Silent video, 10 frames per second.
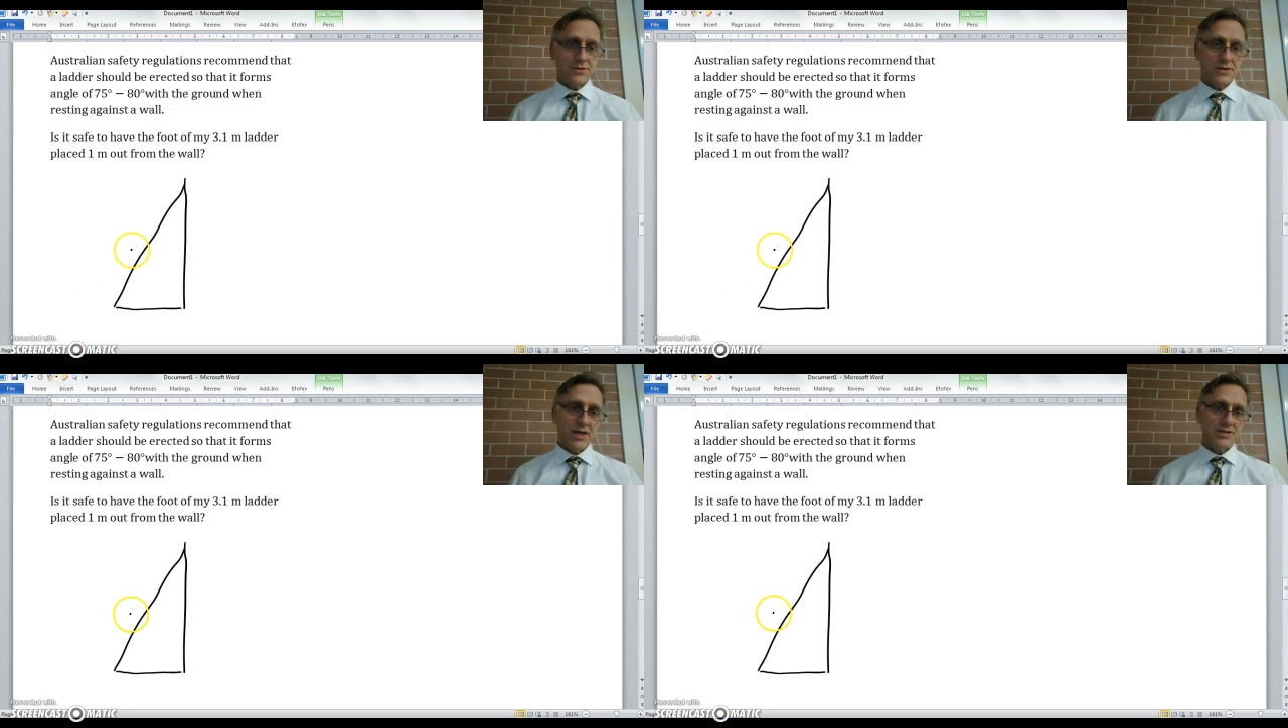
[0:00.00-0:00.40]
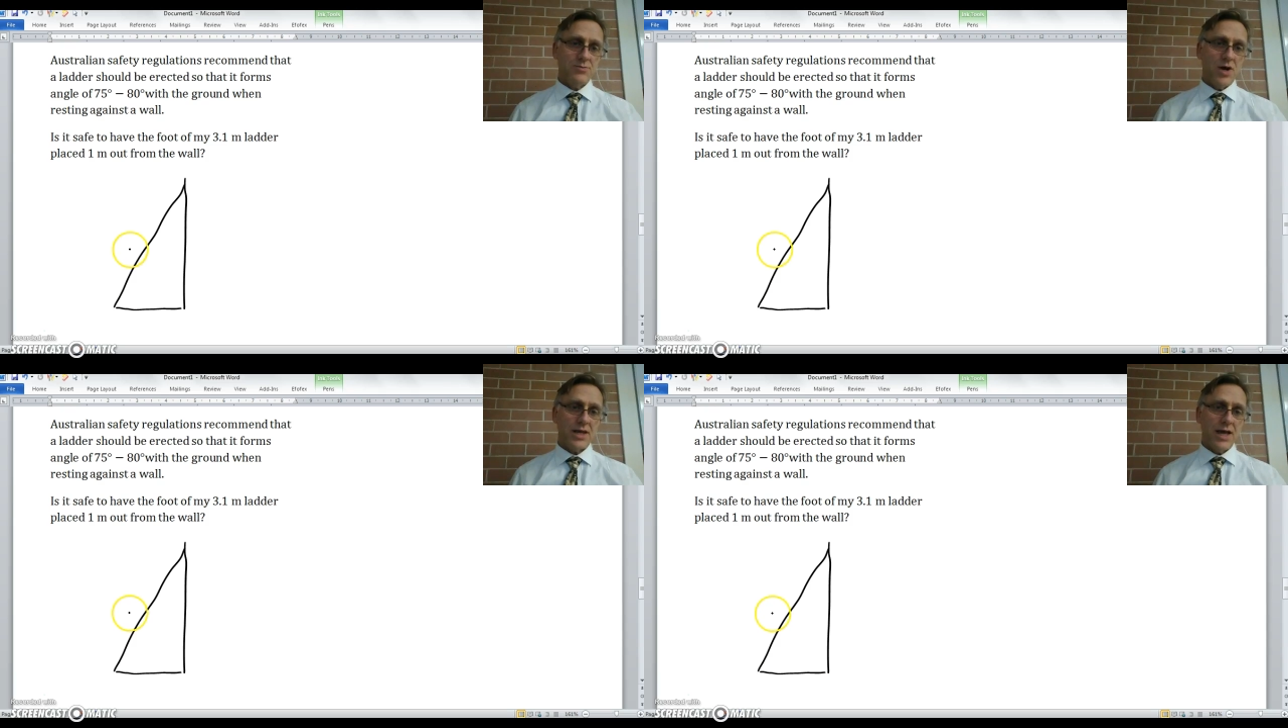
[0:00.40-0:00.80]
So that's
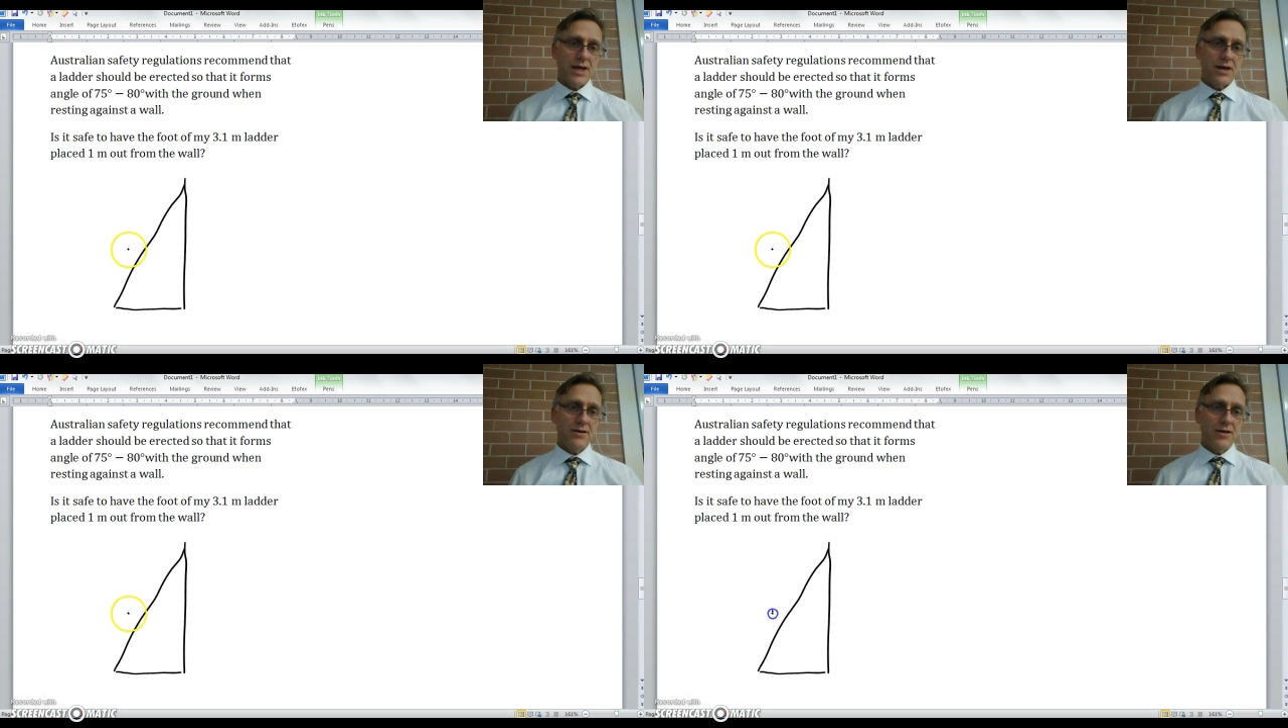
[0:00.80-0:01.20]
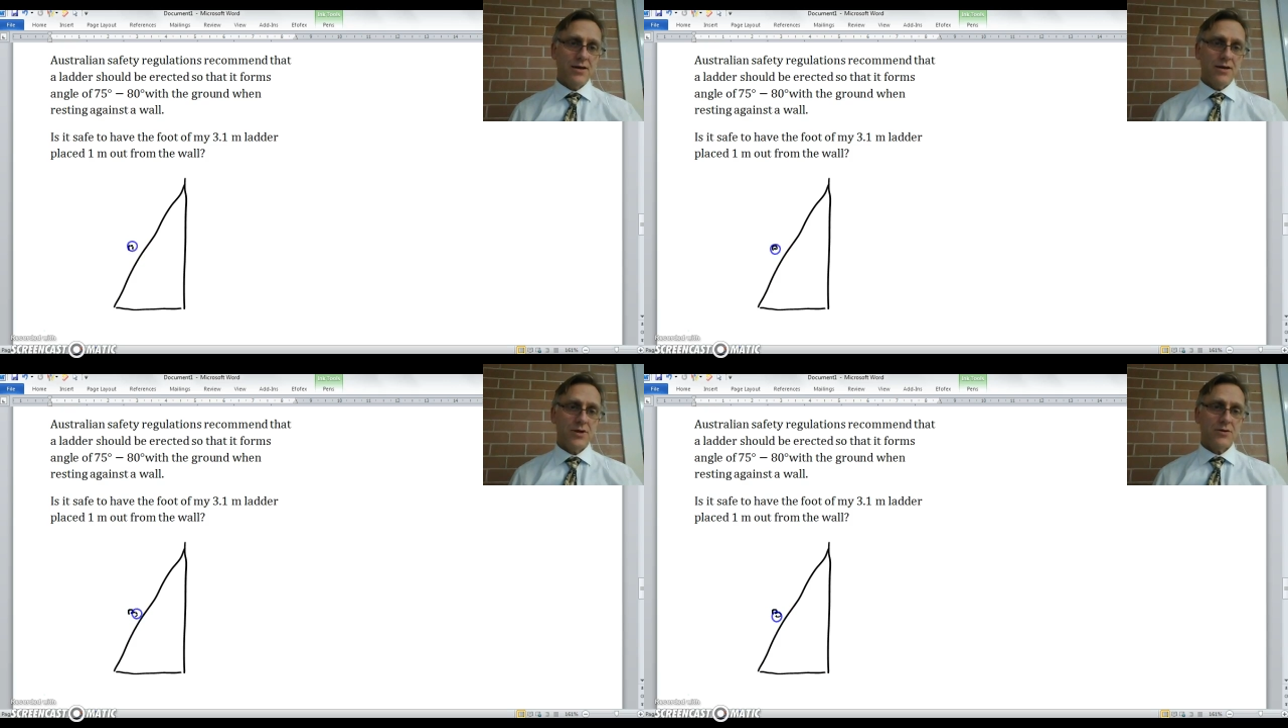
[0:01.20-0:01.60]
my ladder.
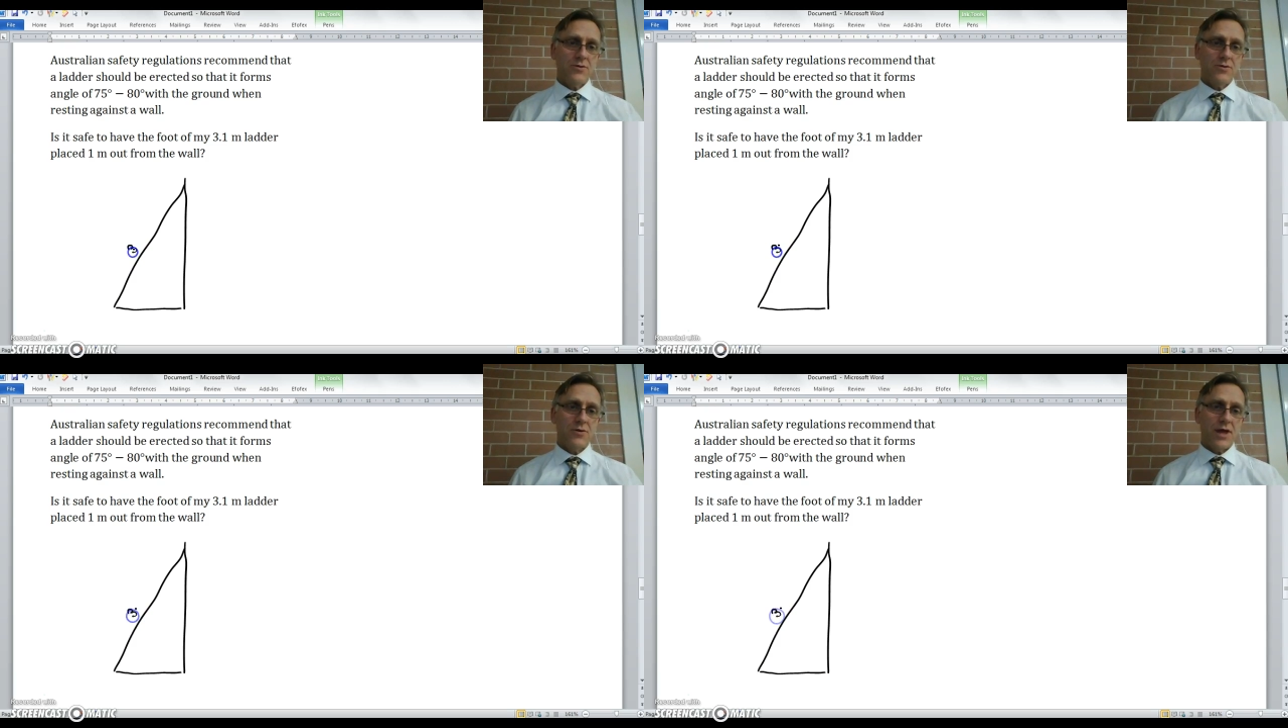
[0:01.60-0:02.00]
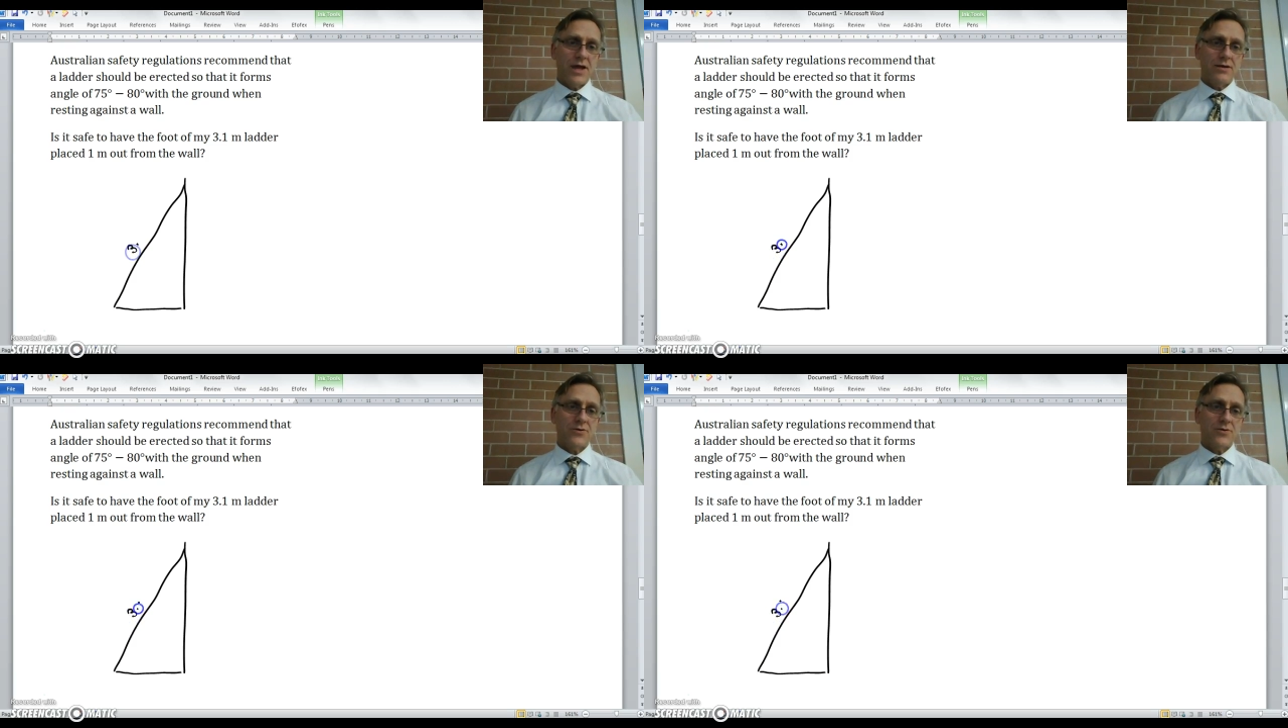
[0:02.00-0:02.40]
I'm going to call
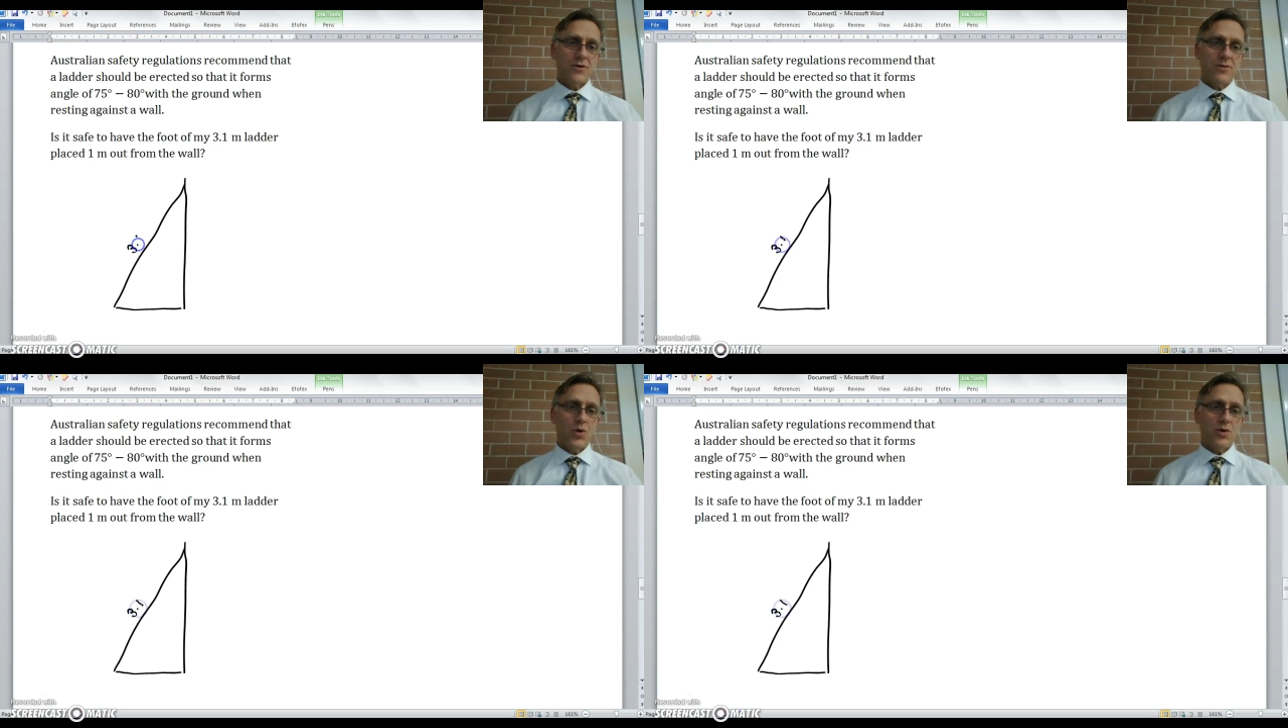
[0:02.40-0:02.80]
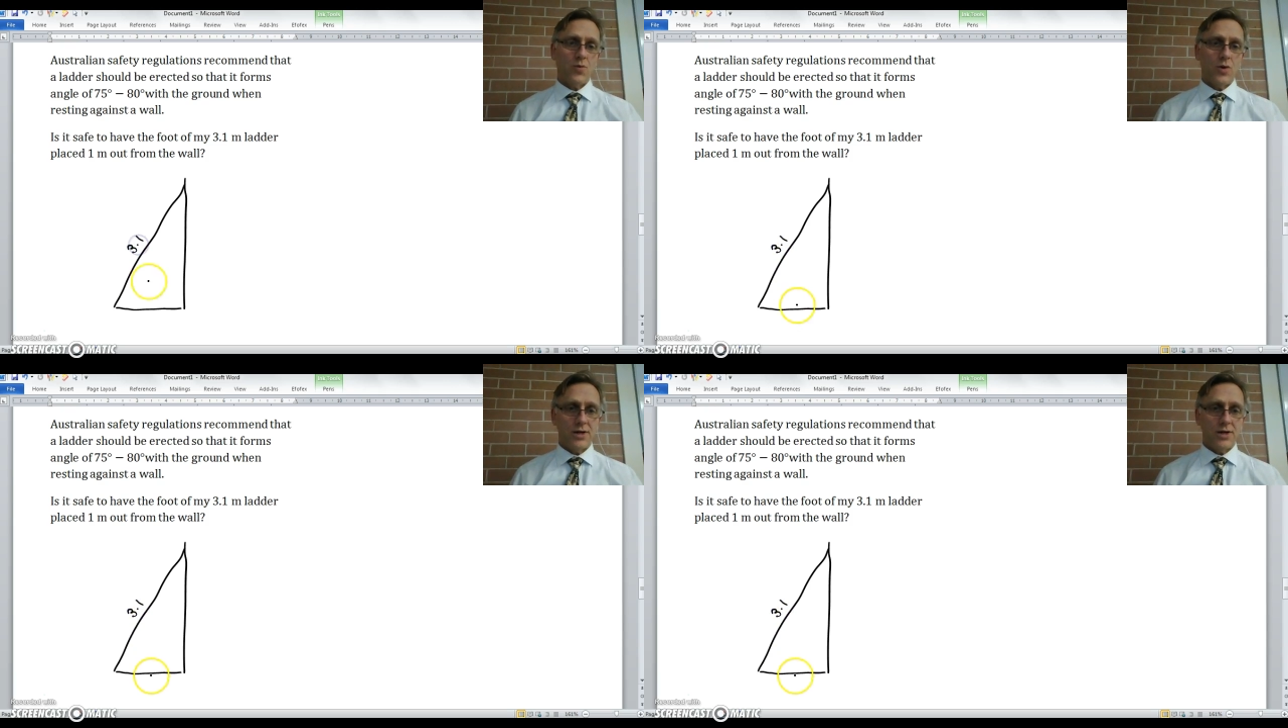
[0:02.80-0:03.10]
that 3.1.